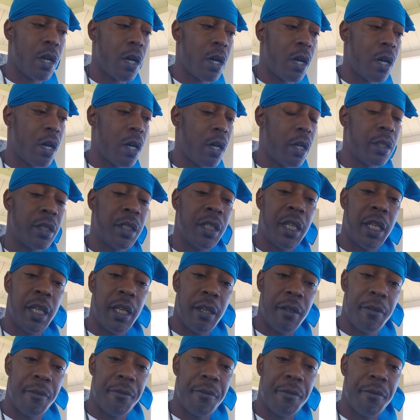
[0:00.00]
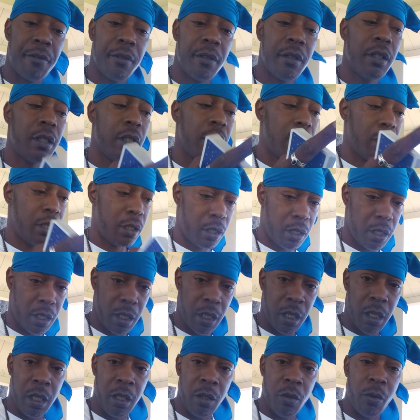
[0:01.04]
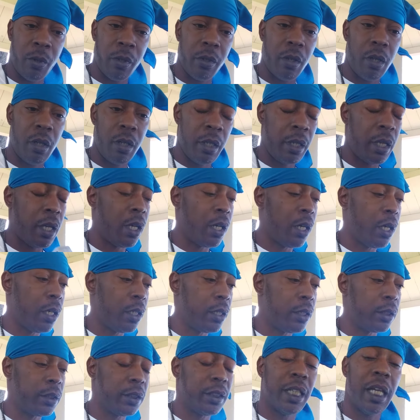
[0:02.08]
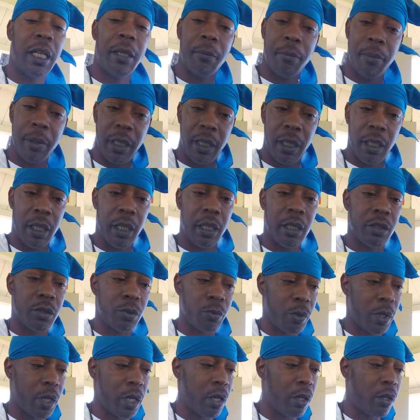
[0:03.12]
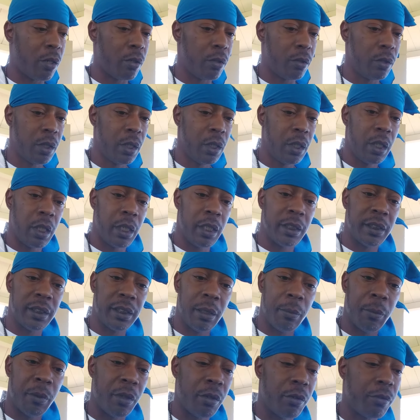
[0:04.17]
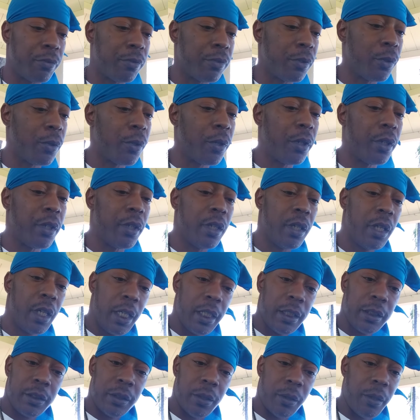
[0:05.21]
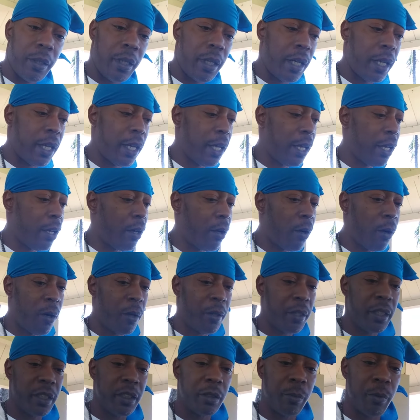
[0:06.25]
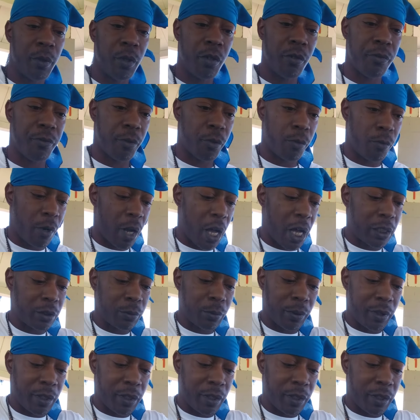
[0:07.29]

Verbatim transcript: uh, Tiff in, or, in uh, St. Pete as well, in Seminole, Florida. So yeah, all these beautiful rocks